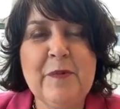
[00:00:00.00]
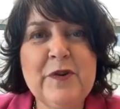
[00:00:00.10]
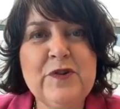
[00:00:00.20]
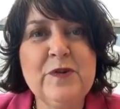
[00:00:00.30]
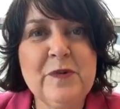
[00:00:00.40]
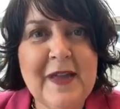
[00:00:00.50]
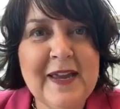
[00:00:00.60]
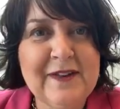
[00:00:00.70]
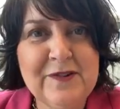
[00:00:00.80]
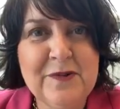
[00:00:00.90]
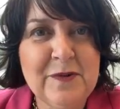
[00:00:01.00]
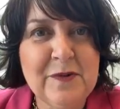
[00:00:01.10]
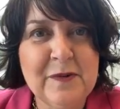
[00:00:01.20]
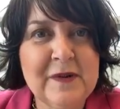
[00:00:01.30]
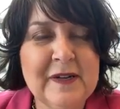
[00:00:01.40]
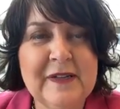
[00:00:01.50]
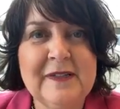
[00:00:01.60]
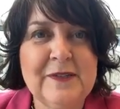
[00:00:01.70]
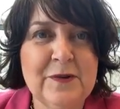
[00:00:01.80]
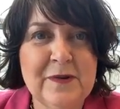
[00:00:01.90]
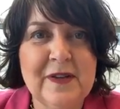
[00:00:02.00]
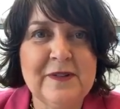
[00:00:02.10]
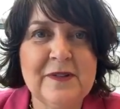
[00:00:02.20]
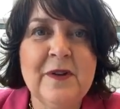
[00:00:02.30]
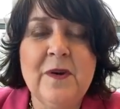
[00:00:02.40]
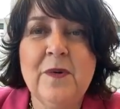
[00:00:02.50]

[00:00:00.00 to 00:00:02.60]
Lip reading: Would you like to consider this?